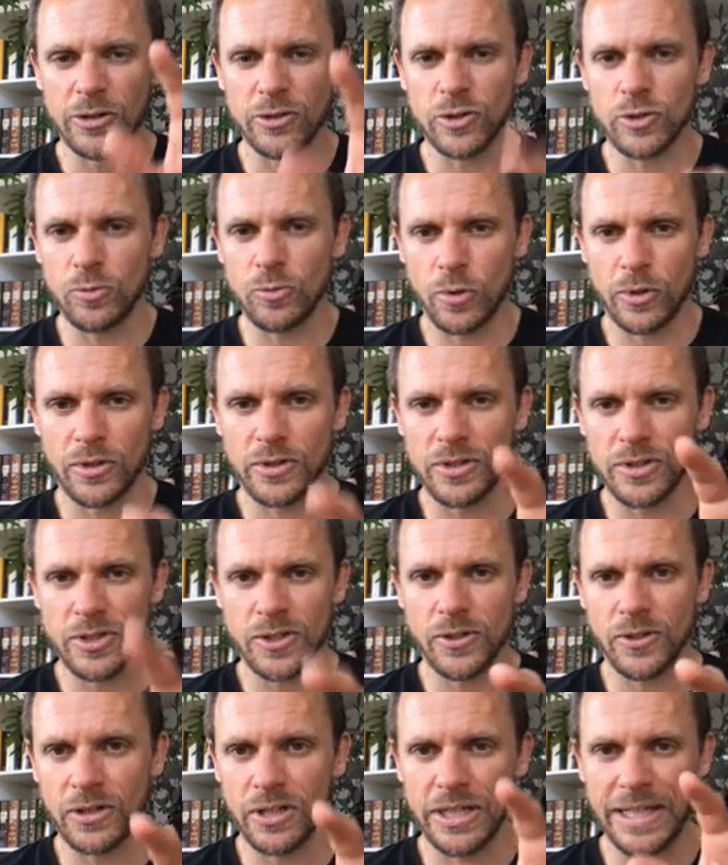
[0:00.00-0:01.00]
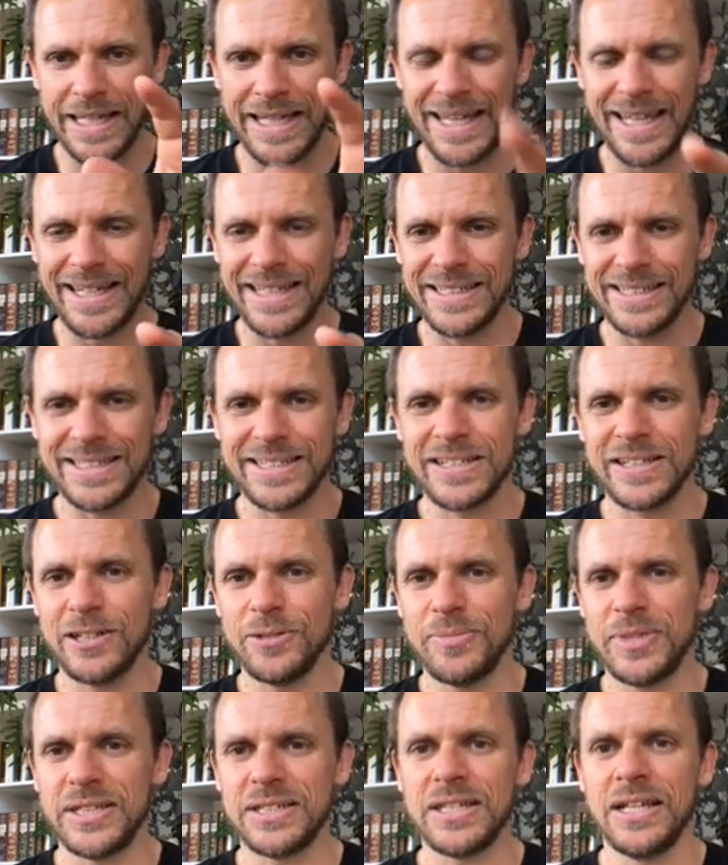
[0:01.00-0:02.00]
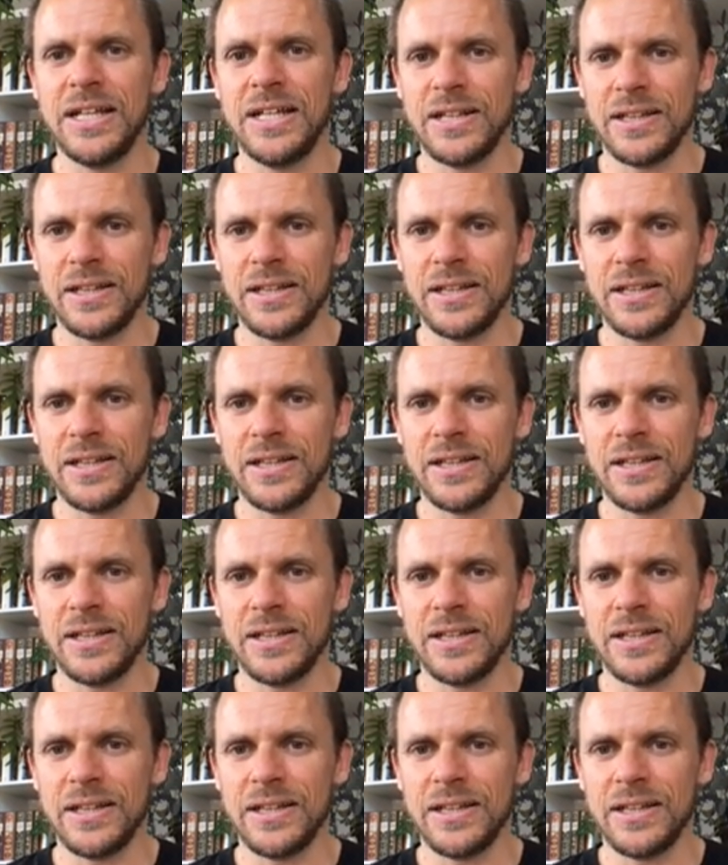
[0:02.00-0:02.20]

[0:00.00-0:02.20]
to walk the circle a little bit,